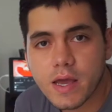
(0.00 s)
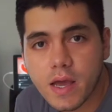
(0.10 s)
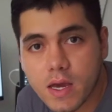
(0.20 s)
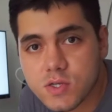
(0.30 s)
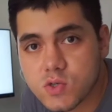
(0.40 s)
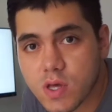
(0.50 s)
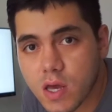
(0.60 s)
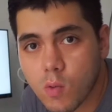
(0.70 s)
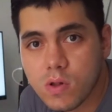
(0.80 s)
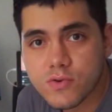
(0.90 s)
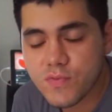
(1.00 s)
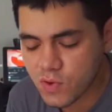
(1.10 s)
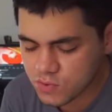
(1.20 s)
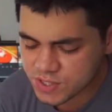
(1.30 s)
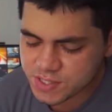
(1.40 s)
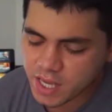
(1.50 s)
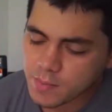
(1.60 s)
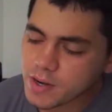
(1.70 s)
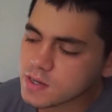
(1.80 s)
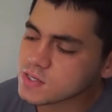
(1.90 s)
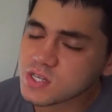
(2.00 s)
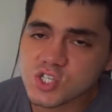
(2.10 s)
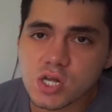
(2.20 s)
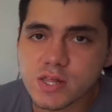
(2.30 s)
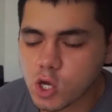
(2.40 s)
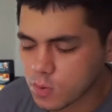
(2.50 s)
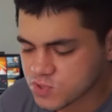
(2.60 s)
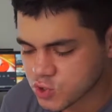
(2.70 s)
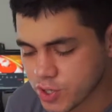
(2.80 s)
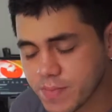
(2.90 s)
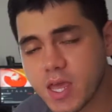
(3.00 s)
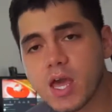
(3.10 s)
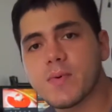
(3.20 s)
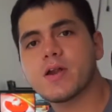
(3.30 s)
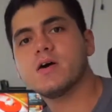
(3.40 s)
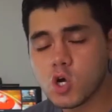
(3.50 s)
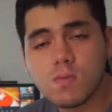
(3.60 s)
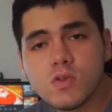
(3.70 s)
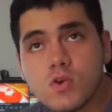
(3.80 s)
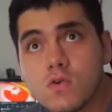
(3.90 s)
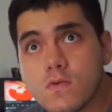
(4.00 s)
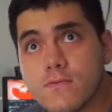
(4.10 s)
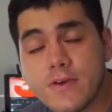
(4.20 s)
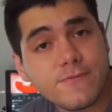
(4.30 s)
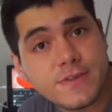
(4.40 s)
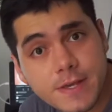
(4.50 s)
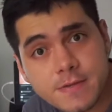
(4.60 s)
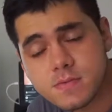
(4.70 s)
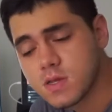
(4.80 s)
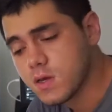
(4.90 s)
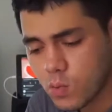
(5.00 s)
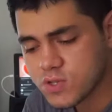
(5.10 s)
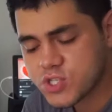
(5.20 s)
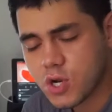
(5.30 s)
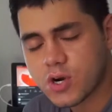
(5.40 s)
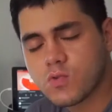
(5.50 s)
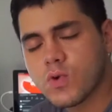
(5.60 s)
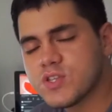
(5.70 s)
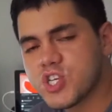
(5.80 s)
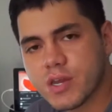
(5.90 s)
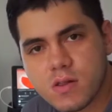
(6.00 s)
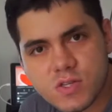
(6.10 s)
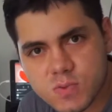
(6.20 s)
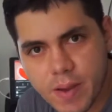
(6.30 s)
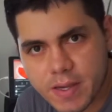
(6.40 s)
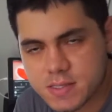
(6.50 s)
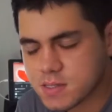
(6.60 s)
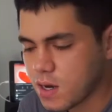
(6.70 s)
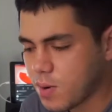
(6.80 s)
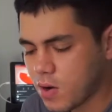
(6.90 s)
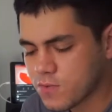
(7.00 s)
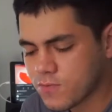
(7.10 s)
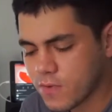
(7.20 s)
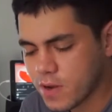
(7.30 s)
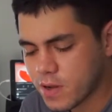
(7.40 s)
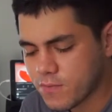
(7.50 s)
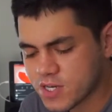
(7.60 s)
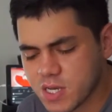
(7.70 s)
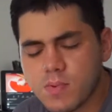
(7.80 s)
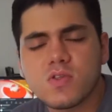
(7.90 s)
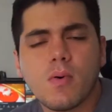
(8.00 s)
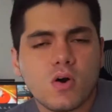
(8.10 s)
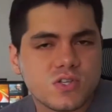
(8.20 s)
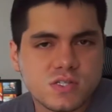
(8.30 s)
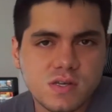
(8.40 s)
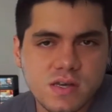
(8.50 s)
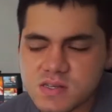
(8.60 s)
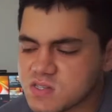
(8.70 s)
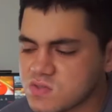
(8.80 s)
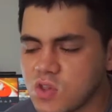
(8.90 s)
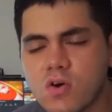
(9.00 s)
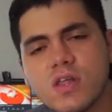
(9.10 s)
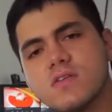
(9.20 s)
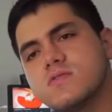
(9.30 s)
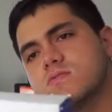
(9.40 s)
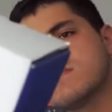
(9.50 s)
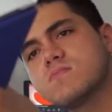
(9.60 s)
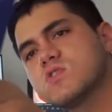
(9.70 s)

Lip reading: Hi guys, today I will review this camera. It's the JellyComb stream camera W15. I will start with general specs about, for example, the box. It's nothing